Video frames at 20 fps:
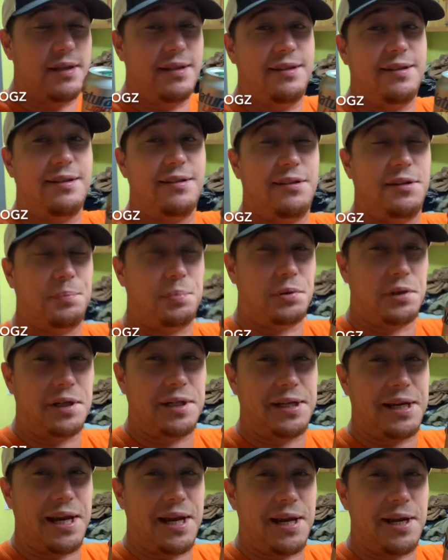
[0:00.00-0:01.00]
is the
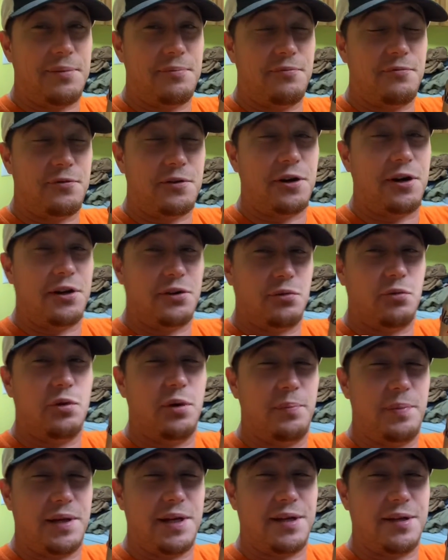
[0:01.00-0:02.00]
pregame for us
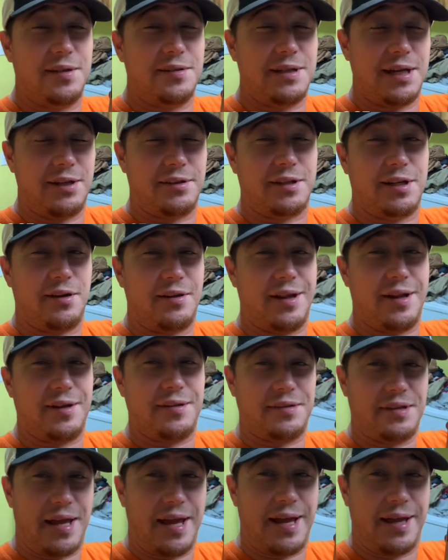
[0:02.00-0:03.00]
whooping South
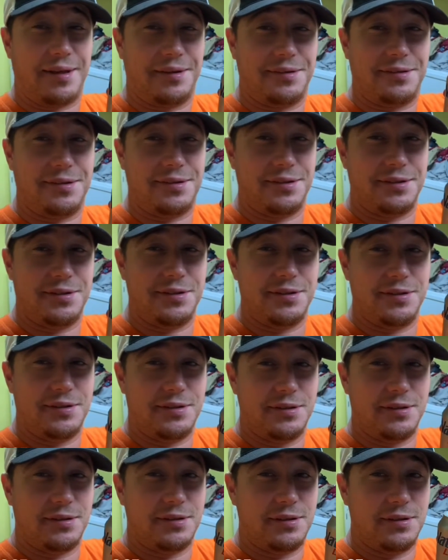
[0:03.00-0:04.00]
Carolina's ass.
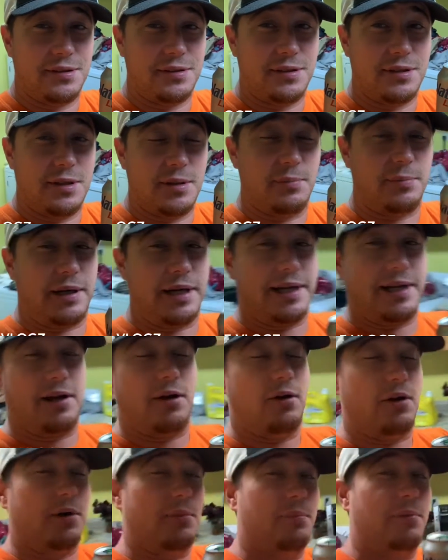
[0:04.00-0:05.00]

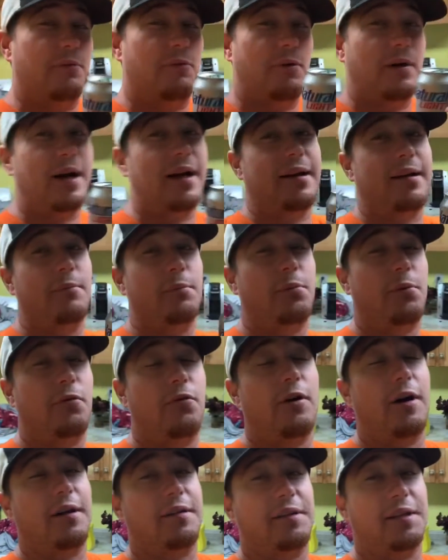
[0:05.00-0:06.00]
Brandon, before
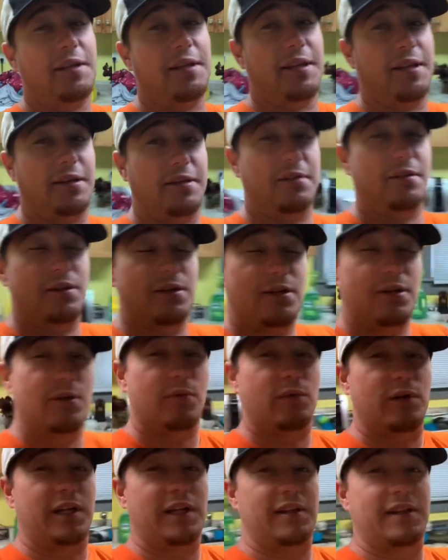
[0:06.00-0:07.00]
I send this,
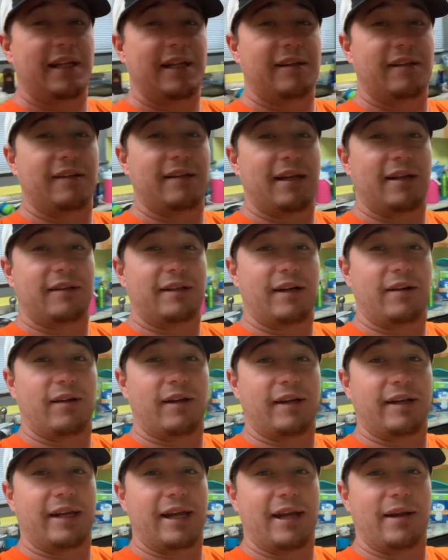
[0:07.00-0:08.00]
what do you think the South
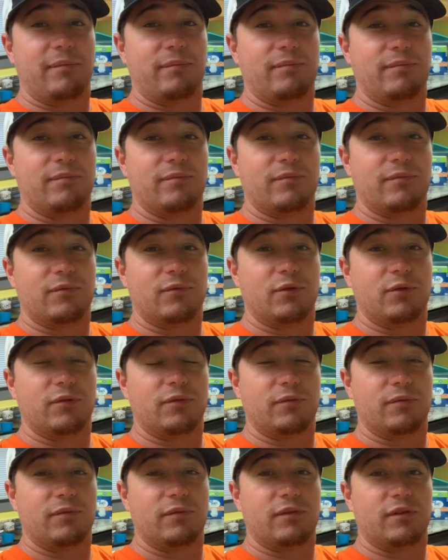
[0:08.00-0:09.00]
Carolina game
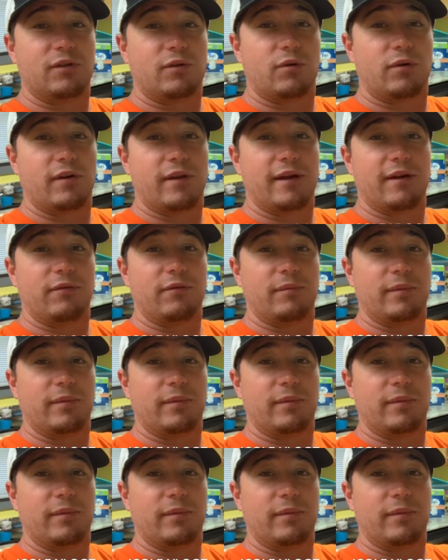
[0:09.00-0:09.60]
score of that would